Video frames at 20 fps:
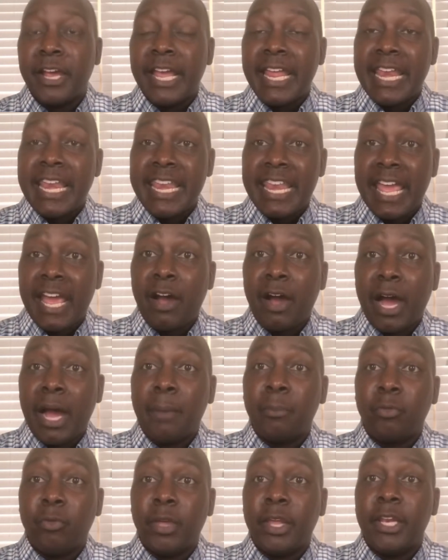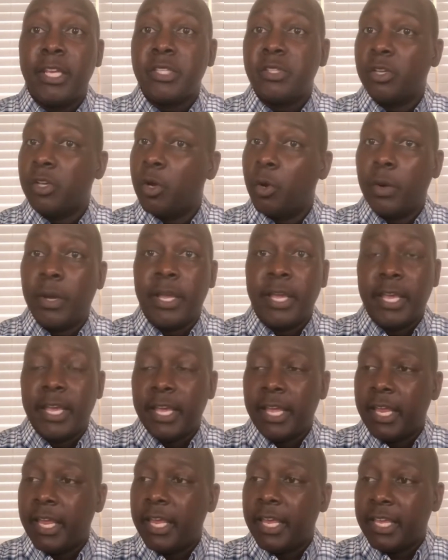and now I'm ready to go
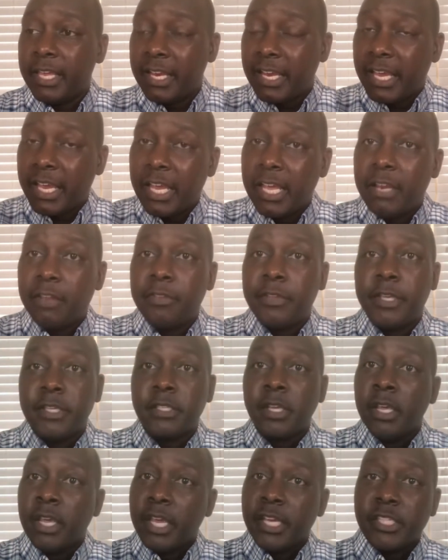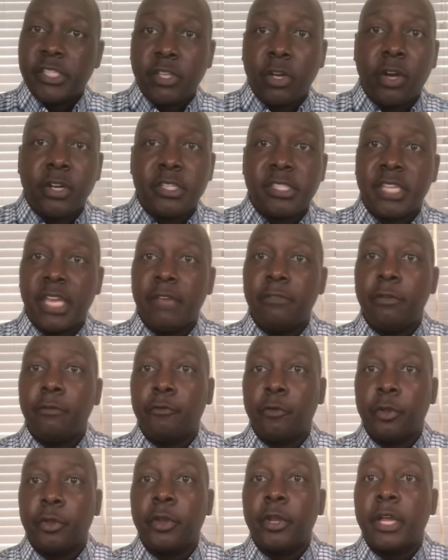ahead and get ahead of this and start saving
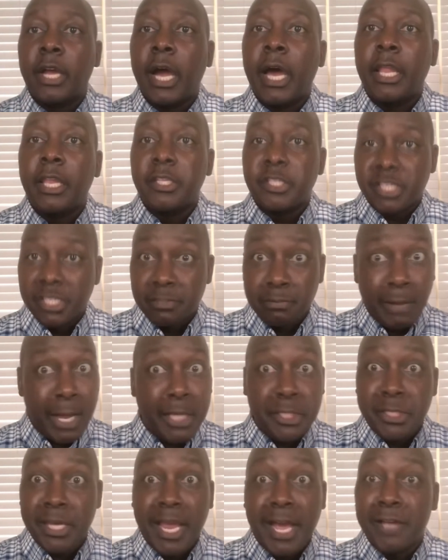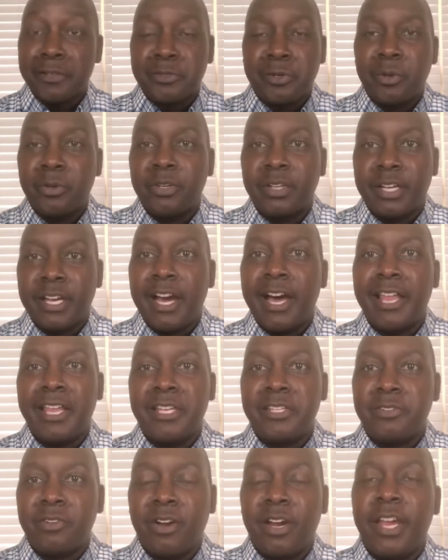for their college because my child's going to
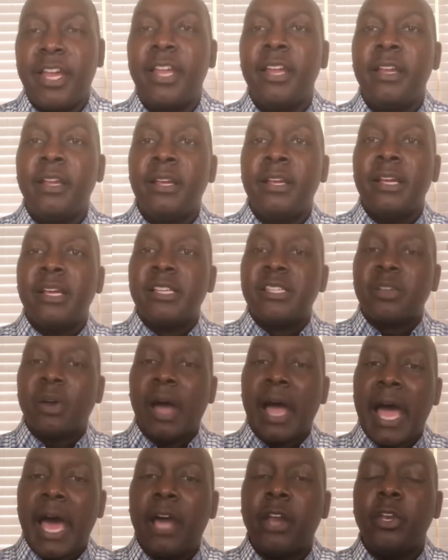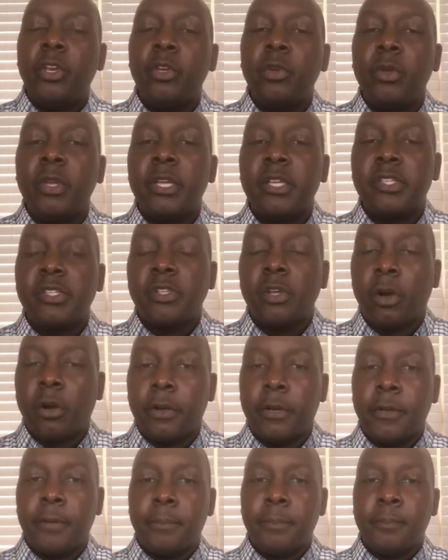college, right? So how do you get started?